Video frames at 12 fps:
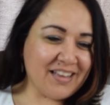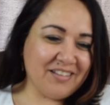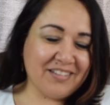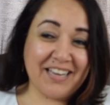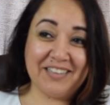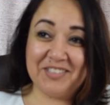
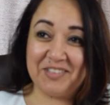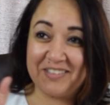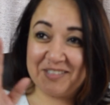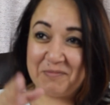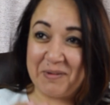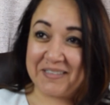Okay. So
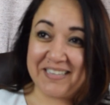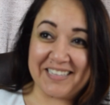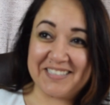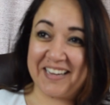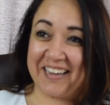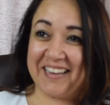this will be a
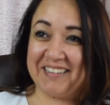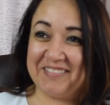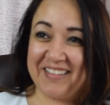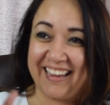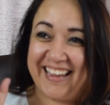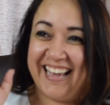
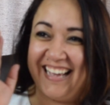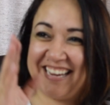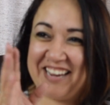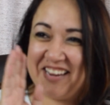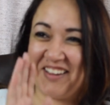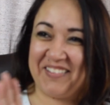10-second, like,
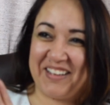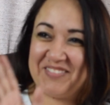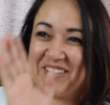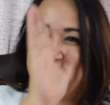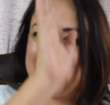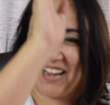you'll have
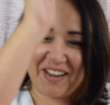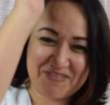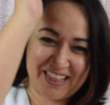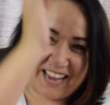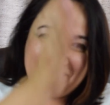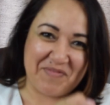to go back and
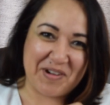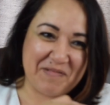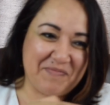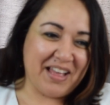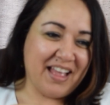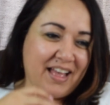be like,
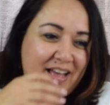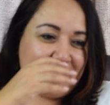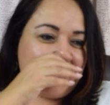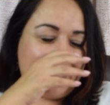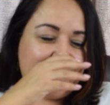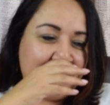boop.
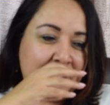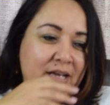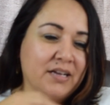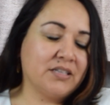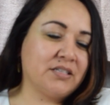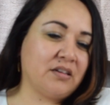Okay.
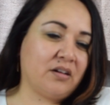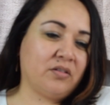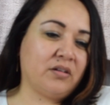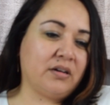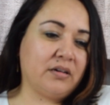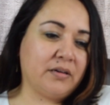
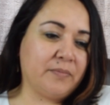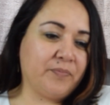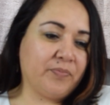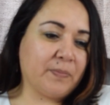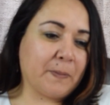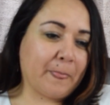
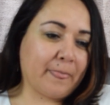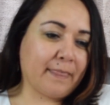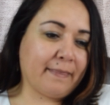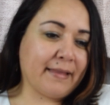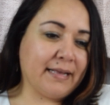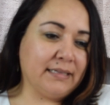So,
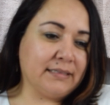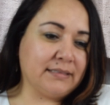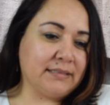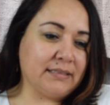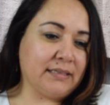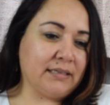let's
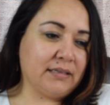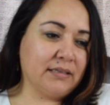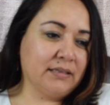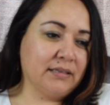see.